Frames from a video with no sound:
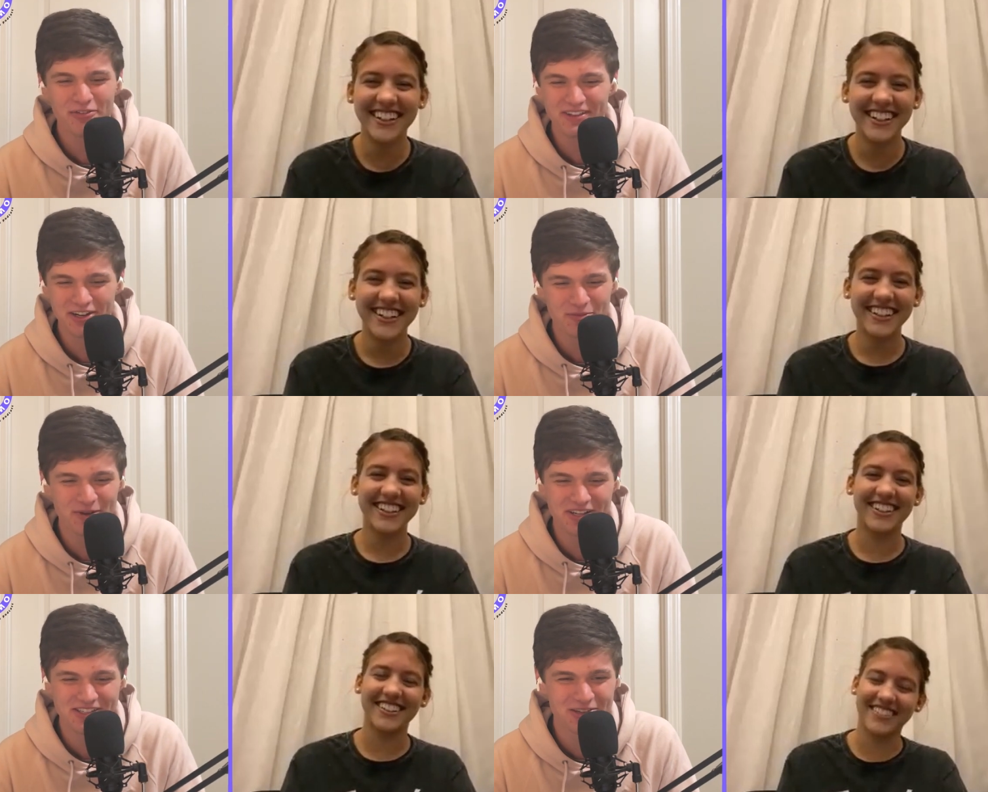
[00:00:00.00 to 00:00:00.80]
Speaker 1: Hopefully, they don't
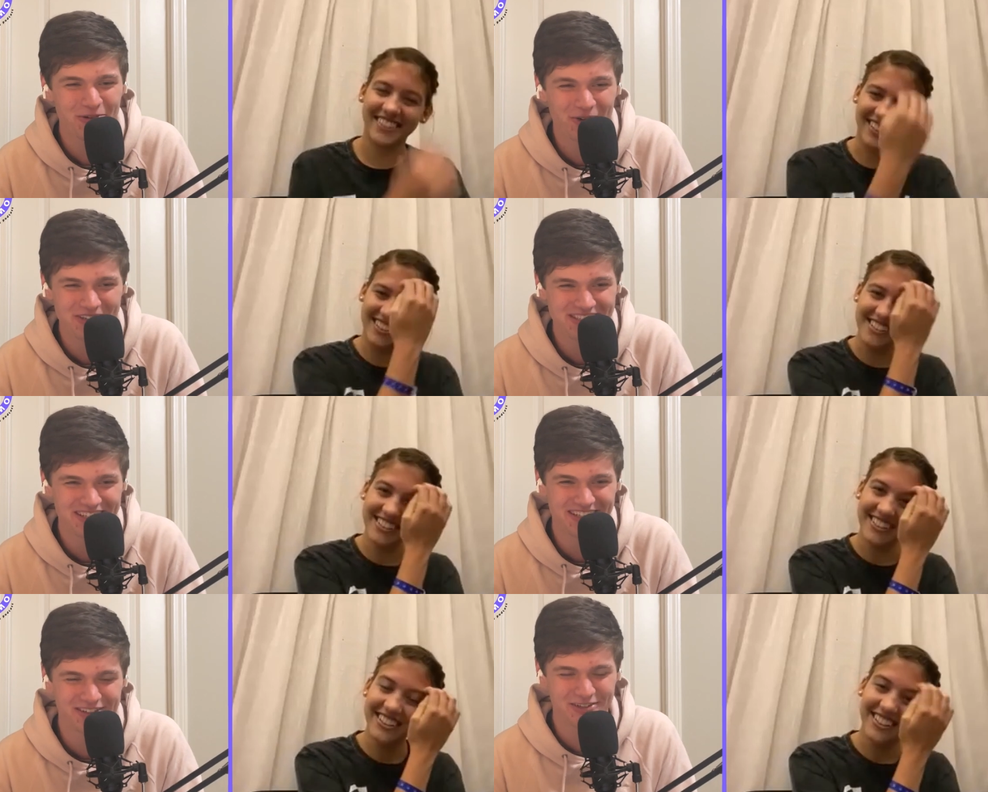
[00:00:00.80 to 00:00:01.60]
put it into
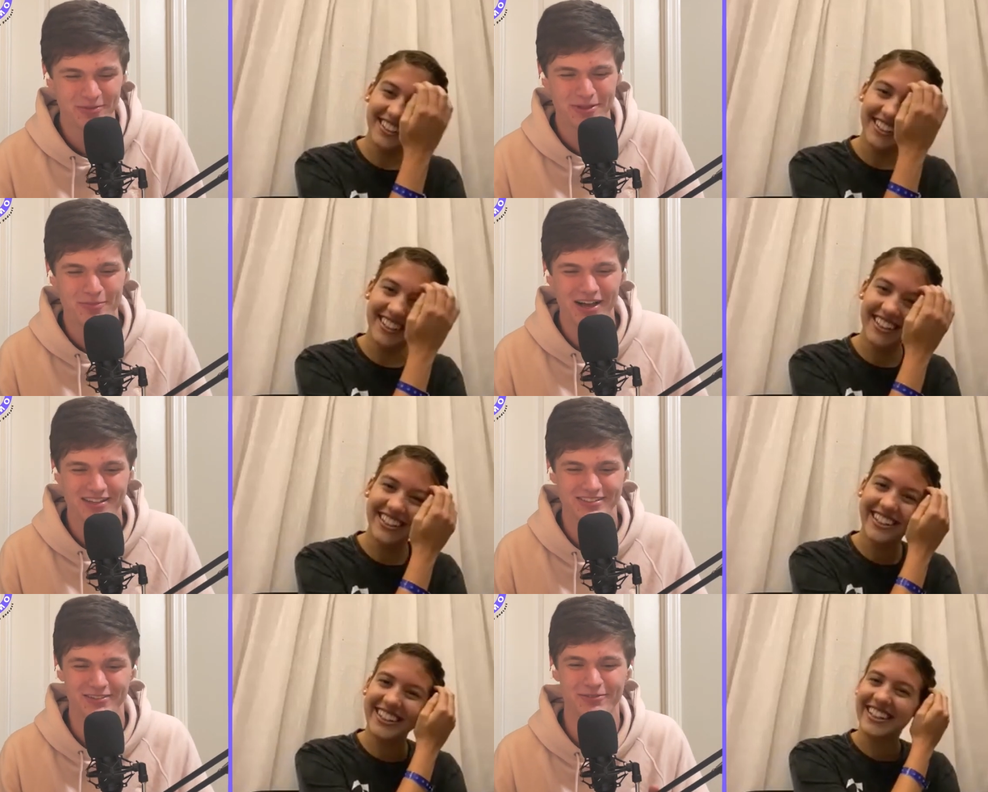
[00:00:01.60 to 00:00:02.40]
quarantine. They're gonna put the
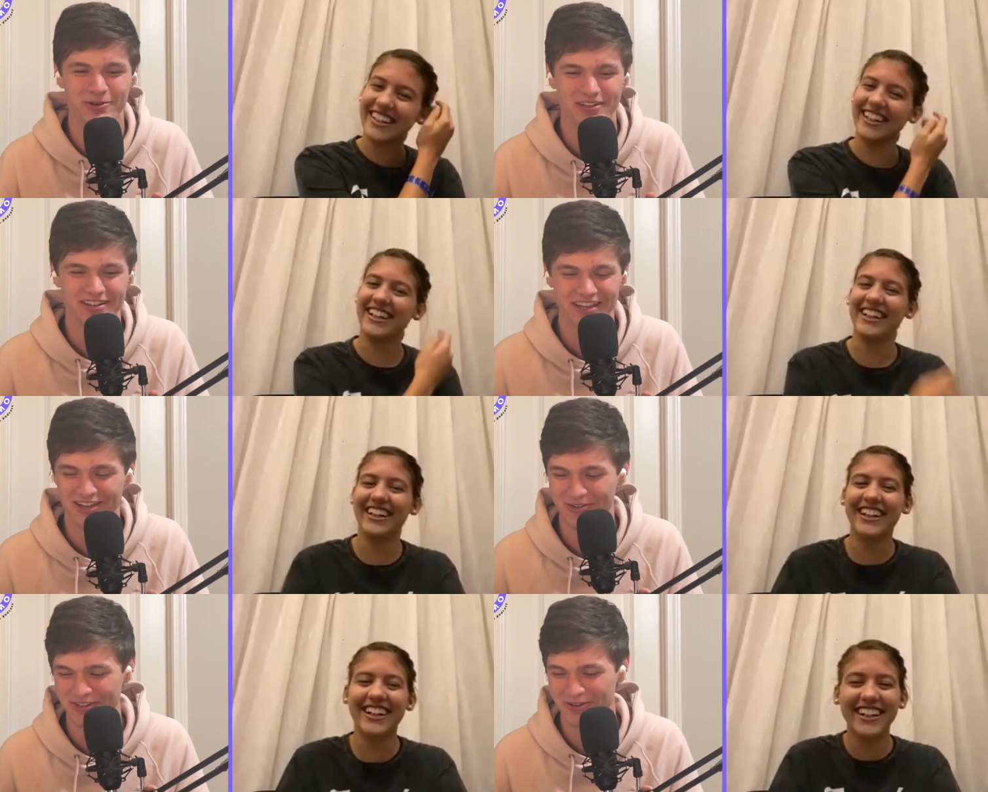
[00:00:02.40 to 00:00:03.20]
box in a
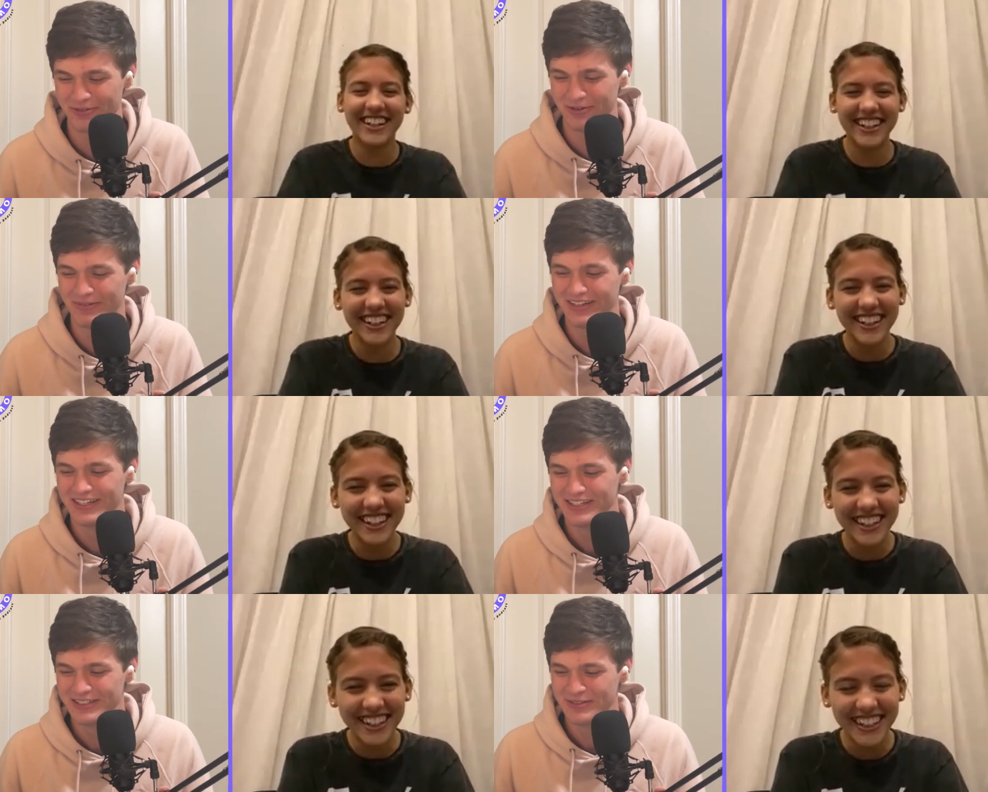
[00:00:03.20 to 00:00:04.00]
14-day hotel room.
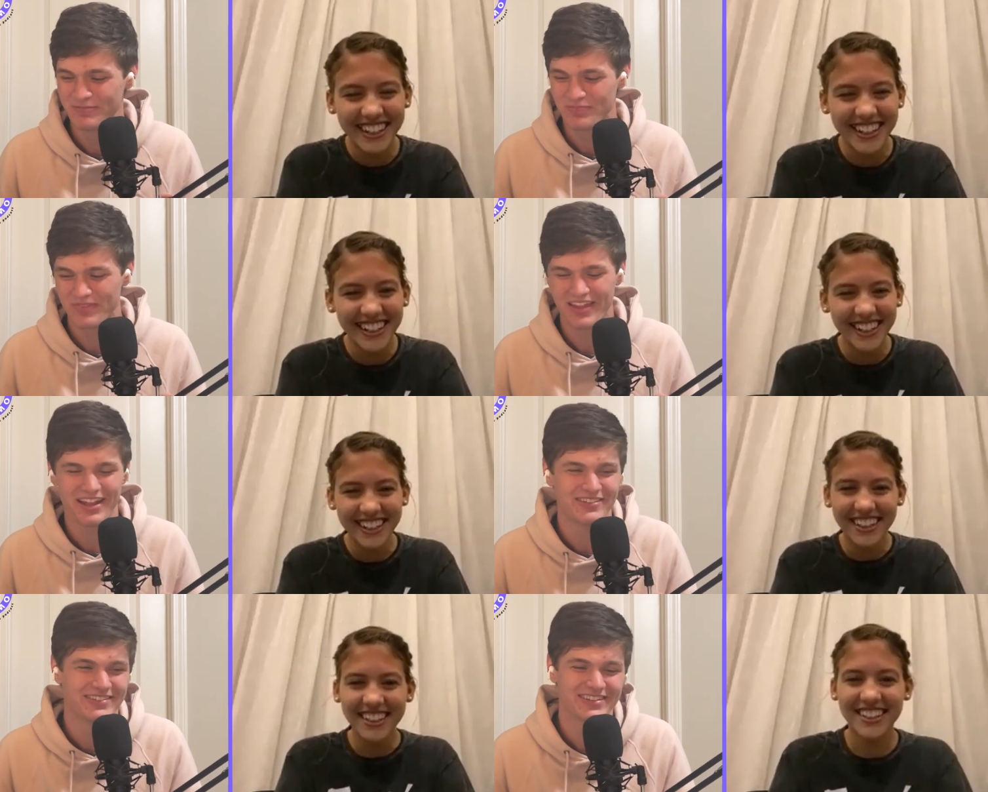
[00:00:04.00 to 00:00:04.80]

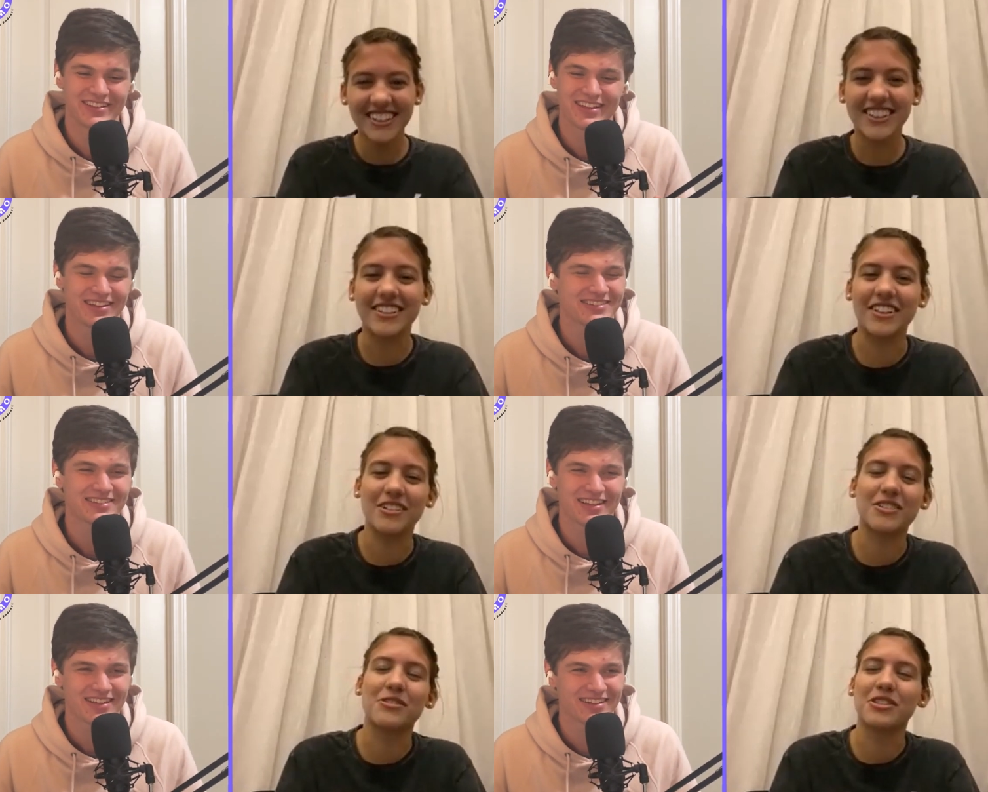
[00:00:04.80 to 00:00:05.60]
Anyway.
Speaker 2: And
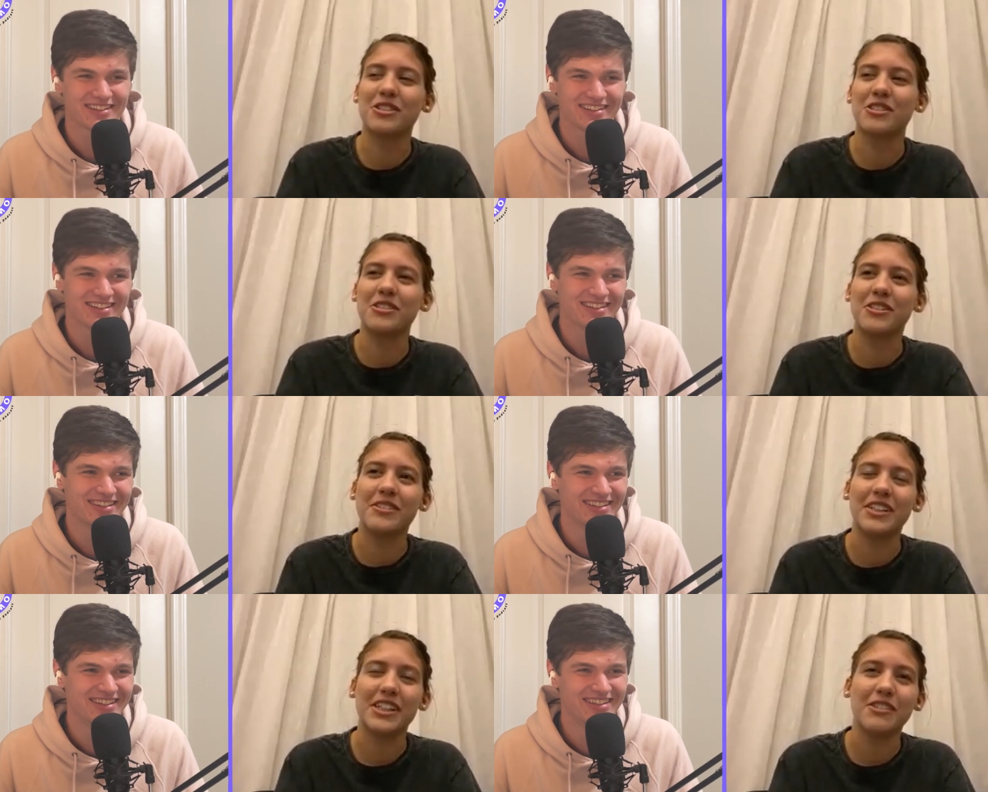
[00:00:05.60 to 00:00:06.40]
also, just so you know, the
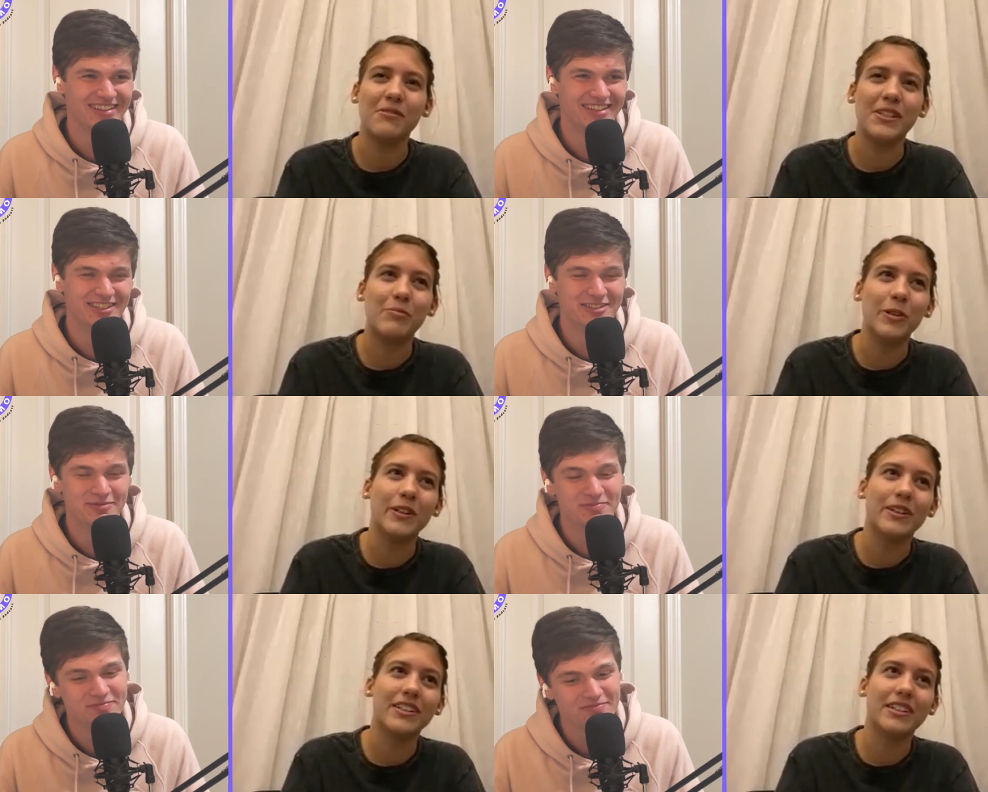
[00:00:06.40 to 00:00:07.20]
kiwi bird.